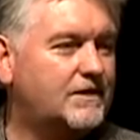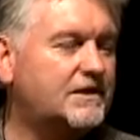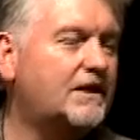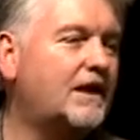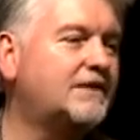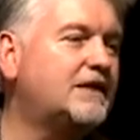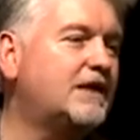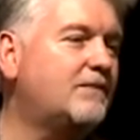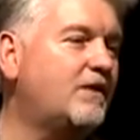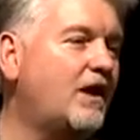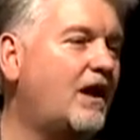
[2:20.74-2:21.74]
He said, can I take
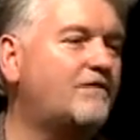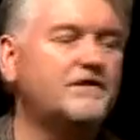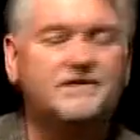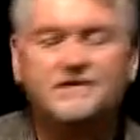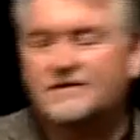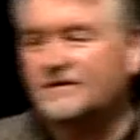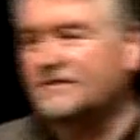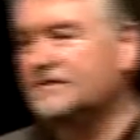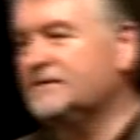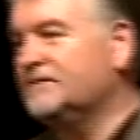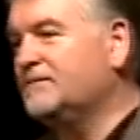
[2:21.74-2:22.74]
him to the office?
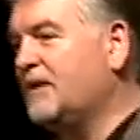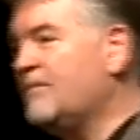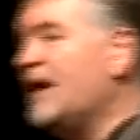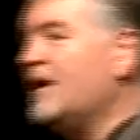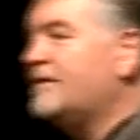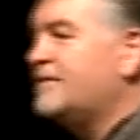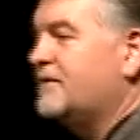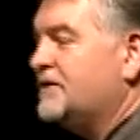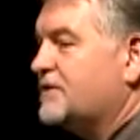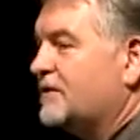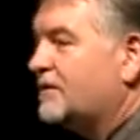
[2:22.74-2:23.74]
My math
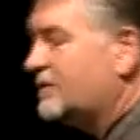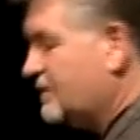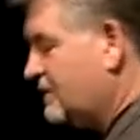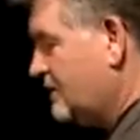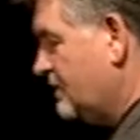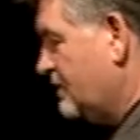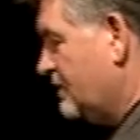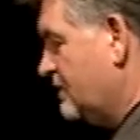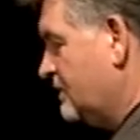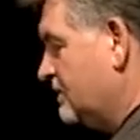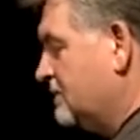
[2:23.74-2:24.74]
teacher
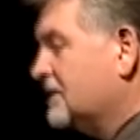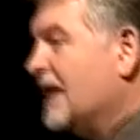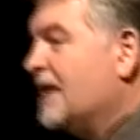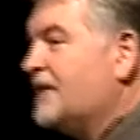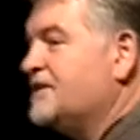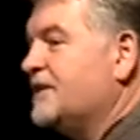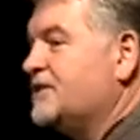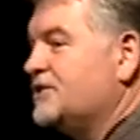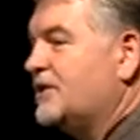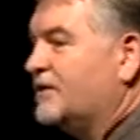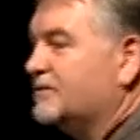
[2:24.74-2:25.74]
gladly said,
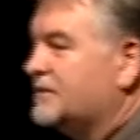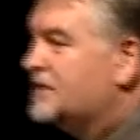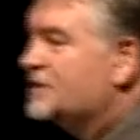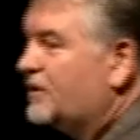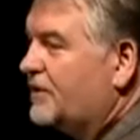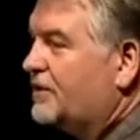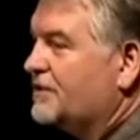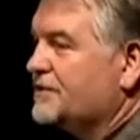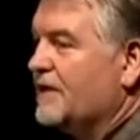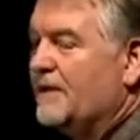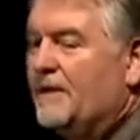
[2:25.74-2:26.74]
sure, he's all
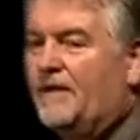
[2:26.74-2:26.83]
yours.